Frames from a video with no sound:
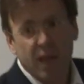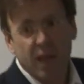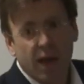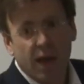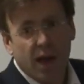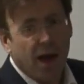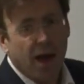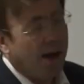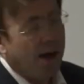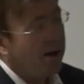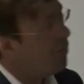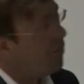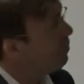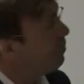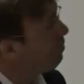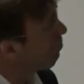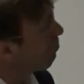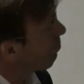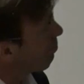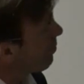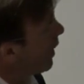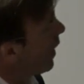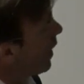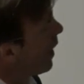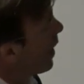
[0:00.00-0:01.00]
Um,
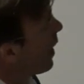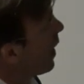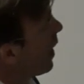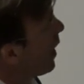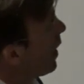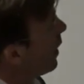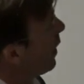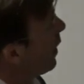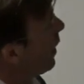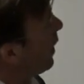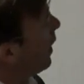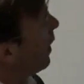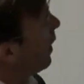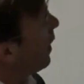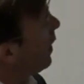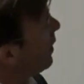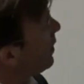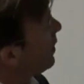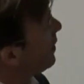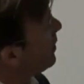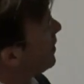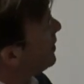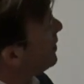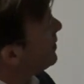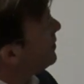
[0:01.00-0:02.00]

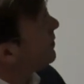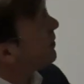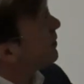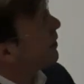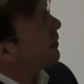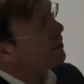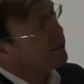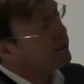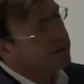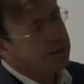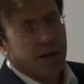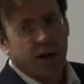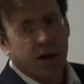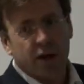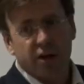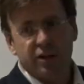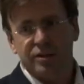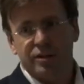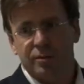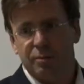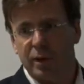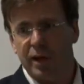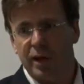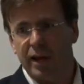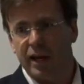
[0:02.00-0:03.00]
this is going to
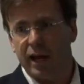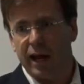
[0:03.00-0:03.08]
be